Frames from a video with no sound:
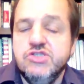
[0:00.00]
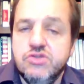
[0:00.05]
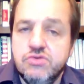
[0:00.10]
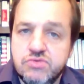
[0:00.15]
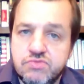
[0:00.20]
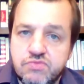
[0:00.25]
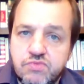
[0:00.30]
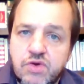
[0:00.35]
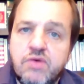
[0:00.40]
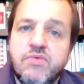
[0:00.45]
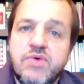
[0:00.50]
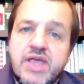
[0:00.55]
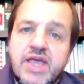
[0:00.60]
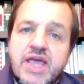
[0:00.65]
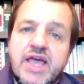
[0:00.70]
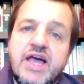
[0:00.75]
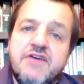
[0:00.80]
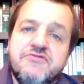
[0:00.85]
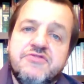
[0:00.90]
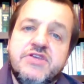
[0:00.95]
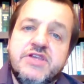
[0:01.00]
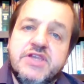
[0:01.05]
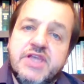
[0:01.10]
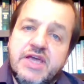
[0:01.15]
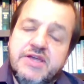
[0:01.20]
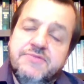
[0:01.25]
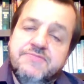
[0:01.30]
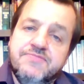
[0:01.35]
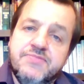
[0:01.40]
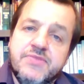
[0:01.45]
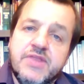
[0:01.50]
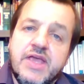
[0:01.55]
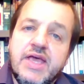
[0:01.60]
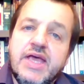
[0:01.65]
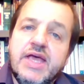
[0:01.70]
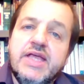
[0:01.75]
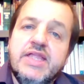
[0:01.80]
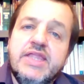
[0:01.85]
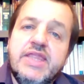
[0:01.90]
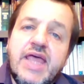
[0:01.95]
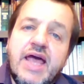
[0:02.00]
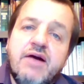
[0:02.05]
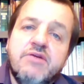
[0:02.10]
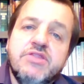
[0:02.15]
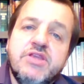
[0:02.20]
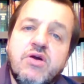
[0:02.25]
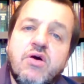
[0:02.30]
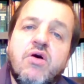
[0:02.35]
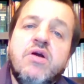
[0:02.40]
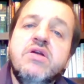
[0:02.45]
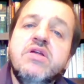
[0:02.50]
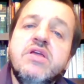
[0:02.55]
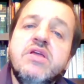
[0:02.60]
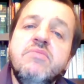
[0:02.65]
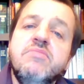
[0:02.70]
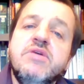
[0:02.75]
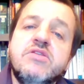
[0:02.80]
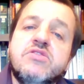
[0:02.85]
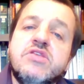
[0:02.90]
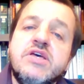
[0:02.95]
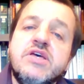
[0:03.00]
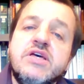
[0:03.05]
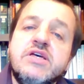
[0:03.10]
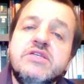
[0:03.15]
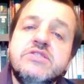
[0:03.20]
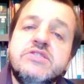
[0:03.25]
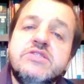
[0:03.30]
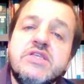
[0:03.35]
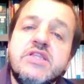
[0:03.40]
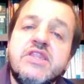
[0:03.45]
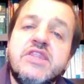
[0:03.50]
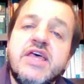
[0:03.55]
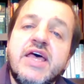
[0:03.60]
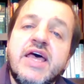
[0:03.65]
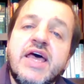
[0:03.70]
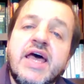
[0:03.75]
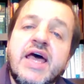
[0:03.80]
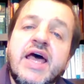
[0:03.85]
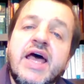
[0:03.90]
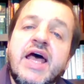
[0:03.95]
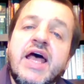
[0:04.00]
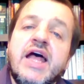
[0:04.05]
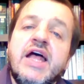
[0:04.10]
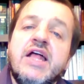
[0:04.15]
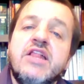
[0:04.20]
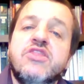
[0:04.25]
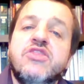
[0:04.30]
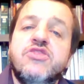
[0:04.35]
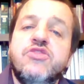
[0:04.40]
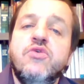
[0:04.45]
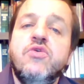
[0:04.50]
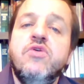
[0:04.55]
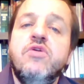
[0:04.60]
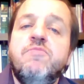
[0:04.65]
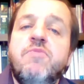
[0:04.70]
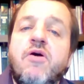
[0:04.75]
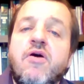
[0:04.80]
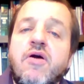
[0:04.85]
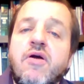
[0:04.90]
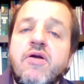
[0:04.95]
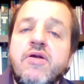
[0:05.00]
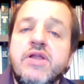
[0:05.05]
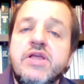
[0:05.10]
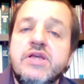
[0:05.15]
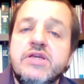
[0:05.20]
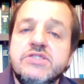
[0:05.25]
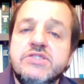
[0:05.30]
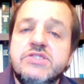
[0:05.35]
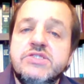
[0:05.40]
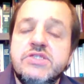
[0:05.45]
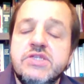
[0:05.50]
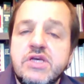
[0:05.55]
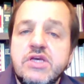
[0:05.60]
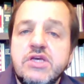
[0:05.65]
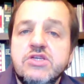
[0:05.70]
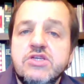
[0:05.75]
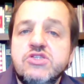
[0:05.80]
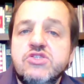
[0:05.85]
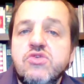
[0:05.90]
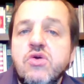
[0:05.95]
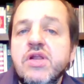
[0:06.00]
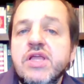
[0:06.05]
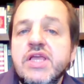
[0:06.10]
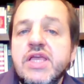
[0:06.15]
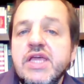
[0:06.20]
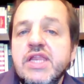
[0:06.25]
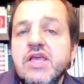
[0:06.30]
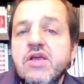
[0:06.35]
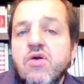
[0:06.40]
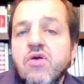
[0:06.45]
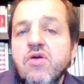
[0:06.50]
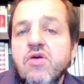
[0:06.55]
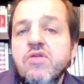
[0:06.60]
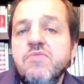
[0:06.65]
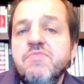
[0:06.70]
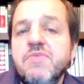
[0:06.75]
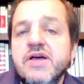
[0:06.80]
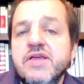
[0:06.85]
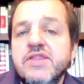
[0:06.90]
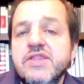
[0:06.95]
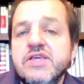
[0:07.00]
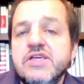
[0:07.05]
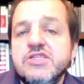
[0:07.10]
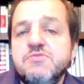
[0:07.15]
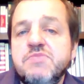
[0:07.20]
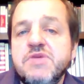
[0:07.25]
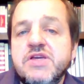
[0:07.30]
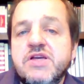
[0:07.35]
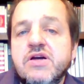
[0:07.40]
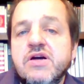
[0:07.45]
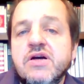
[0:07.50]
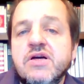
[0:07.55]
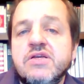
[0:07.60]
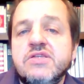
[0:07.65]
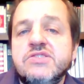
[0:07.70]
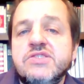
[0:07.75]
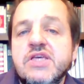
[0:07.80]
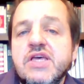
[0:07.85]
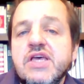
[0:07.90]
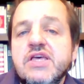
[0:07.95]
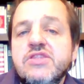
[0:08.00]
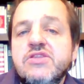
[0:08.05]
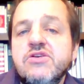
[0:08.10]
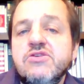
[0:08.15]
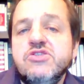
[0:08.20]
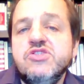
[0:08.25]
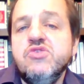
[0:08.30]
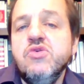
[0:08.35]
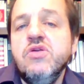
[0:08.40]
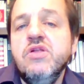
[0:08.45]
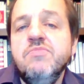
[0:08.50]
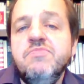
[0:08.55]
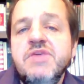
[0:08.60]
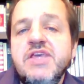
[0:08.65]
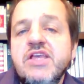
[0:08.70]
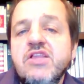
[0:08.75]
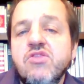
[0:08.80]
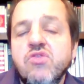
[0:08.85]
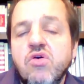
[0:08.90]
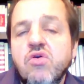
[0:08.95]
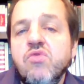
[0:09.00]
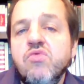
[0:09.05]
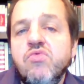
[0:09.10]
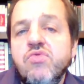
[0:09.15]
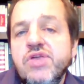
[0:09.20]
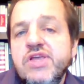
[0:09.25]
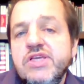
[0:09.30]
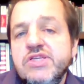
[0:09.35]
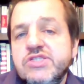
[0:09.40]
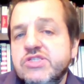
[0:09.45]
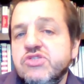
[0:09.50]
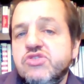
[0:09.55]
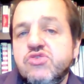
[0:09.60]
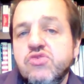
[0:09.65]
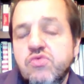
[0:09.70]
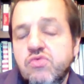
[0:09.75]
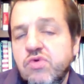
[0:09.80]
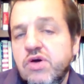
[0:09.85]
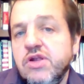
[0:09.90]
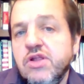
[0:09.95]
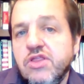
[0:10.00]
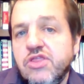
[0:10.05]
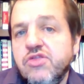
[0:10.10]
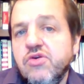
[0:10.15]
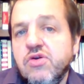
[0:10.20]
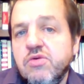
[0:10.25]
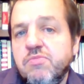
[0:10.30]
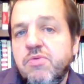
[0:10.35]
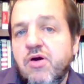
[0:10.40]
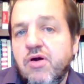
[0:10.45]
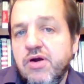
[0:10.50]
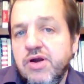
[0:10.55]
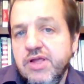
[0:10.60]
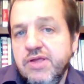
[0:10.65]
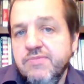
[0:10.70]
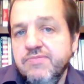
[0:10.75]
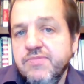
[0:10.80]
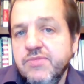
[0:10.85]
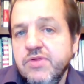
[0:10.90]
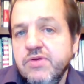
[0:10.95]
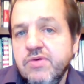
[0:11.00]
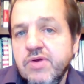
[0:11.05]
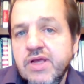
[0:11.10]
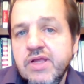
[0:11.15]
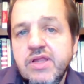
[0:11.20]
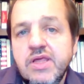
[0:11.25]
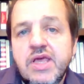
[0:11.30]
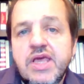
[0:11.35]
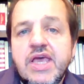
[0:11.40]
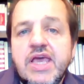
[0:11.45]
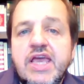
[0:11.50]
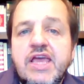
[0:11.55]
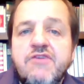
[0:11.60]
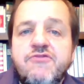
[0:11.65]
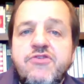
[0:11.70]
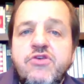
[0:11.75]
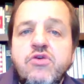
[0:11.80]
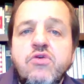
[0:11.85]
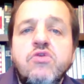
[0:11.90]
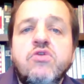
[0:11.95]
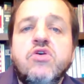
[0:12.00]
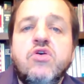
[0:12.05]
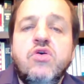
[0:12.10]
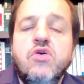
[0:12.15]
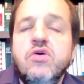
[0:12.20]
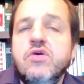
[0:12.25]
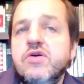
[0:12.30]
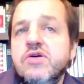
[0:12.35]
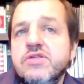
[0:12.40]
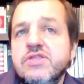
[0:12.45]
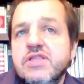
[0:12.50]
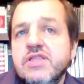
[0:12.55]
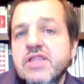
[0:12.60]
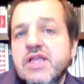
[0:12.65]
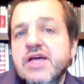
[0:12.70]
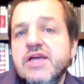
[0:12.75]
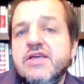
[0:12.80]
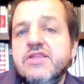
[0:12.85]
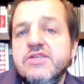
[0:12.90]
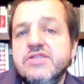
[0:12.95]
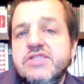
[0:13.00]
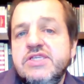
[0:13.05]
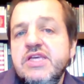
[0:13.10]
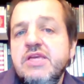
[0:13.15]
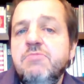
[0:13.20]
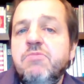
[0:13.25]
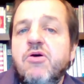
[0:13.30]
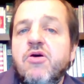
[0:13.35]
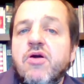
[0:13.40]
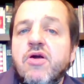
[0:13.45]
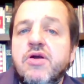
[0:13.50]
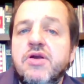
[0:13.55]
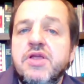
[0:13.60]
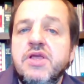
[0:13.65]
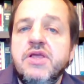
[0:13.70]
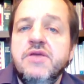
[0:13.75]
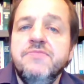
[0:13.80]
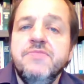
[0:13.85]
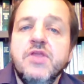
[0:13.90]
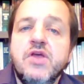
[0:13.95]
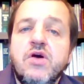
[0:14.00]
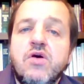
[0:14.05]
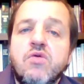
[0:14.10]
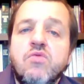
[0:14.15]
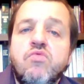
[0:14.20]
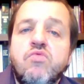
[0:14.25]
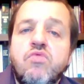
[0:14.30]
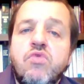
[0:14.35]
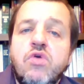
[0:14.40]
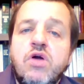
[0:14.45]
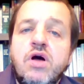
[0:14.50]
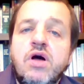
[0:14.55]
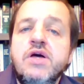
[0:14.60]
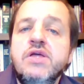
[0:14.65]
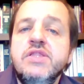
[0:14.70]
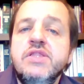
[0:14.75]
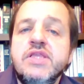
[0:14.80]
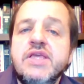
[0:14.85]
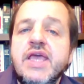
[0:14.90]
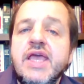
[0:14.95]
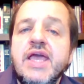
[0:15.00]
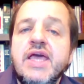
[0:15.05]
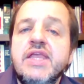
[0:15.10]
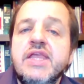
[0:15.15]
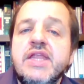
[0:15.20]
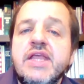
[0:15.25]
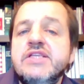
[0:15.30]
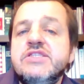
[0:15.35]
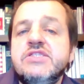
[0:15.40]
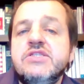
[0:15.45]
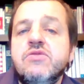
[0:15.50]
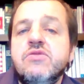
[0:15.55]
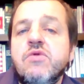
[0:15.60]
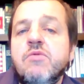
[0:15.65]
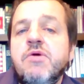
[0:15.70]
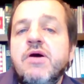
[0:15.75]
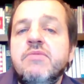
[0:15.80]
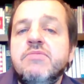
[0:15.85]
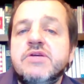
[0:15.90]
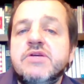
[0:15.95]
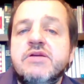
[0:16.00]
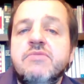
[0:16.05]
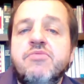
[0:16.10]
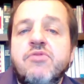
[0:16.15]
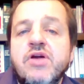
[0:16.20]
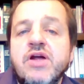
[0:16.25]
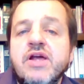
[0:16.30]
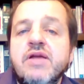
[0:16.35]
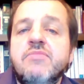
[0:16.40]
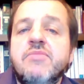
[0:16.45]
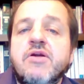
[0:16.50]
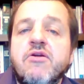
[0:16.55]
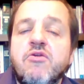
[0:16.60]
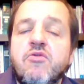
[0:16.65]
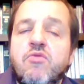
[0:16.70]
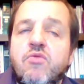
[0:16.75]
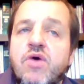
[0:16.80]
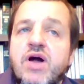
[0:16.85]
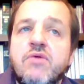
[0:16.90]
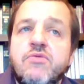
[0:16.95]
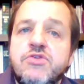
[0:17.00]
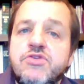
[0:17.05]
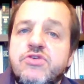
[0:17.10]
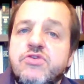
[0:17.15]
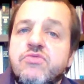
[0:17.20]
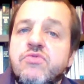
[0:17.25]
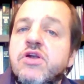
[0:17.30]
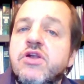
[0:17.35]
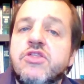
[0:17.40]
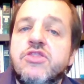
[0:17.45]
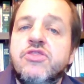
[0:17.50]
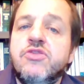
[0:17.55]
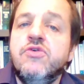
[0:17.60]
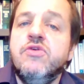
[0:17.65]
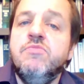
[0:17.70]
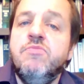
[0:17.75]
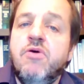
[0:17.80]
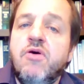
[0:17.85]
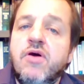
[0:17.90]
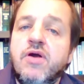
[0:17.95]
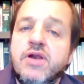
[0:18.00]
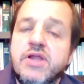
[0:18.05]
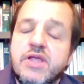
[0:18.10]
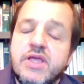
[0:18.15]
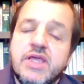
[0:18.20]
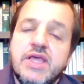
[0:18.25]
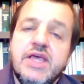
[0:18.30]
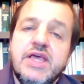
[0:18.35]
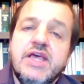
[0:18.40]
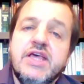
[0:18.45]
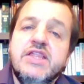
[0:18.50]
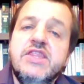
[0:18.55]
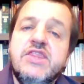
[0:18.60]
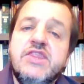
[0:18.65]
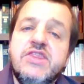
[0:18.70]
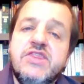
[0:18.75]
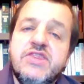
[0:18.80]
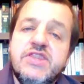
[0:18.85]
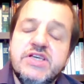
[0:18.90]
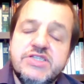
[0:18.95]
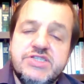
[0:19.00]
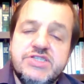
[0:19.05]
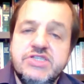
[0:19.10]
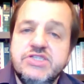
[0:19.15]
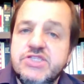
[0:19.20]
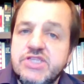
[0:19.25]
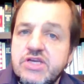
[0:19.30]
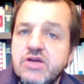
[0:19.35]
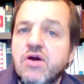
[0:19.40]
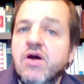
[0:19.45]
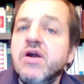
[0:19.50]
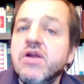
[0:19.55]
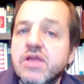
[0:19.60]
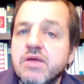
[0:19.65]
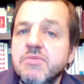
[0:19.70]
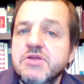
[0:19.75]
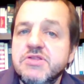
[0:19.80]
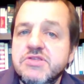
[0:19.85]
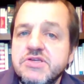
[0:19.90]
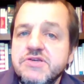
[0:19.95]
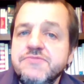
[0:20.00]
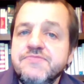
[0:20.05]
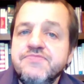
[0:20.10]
So what we have today. Now, the argument is that third parties started getting hurt by this because there started being no reason to run a third party, right? If you could, like the Tea Party, run candidates in the Republican primary, why would you run a third party? This is the argument.